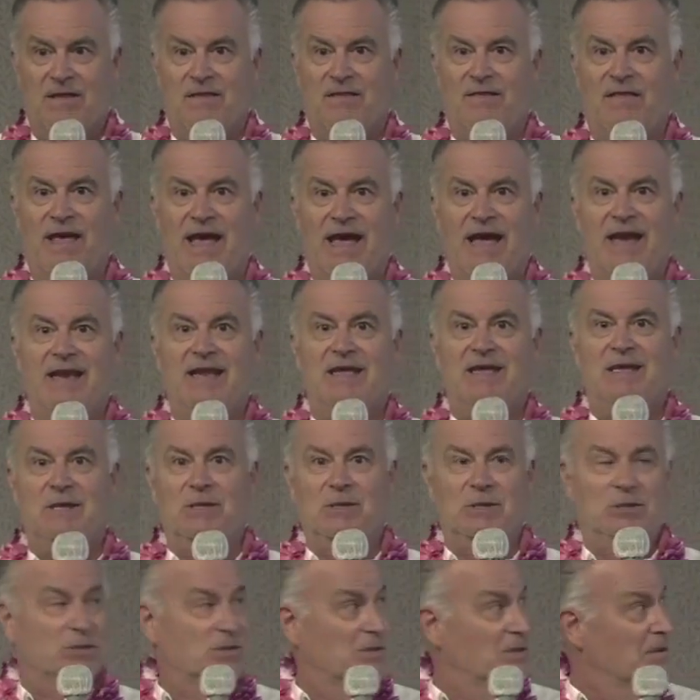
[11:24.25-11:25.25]
That
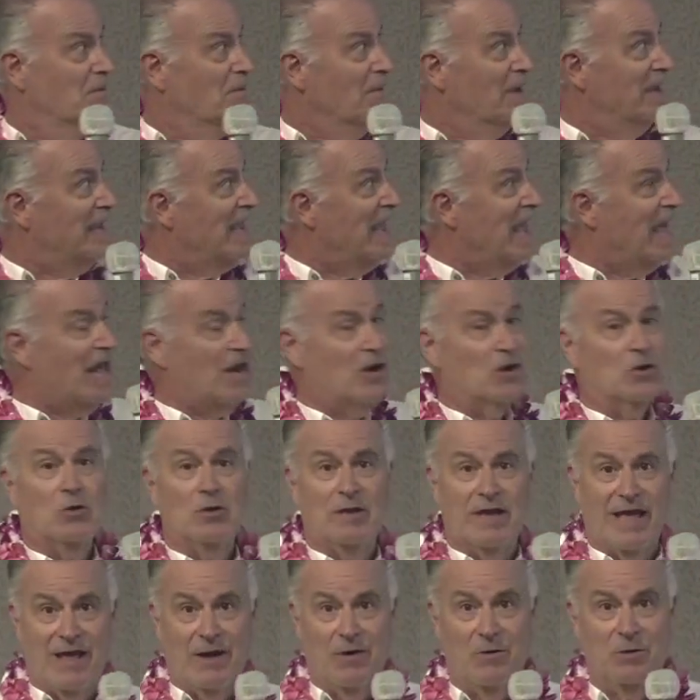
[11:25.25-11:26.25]
is mechanical
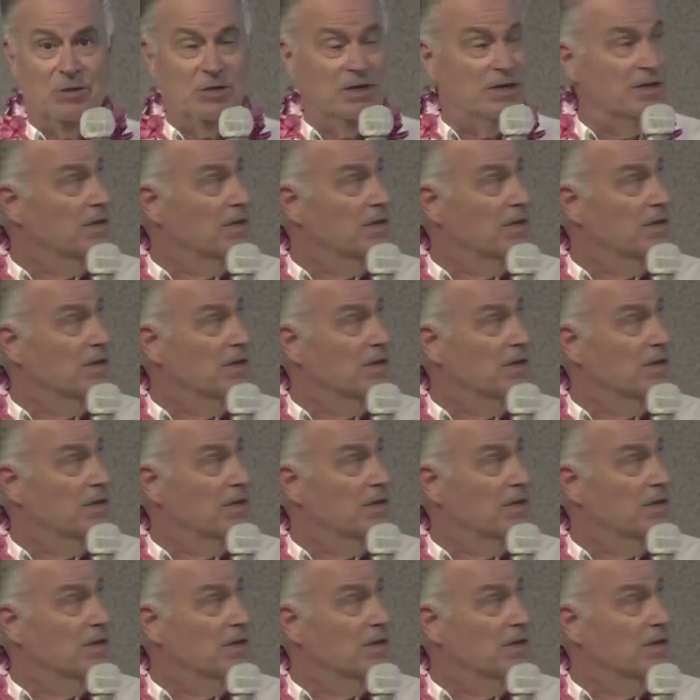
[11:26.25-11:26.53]
energy.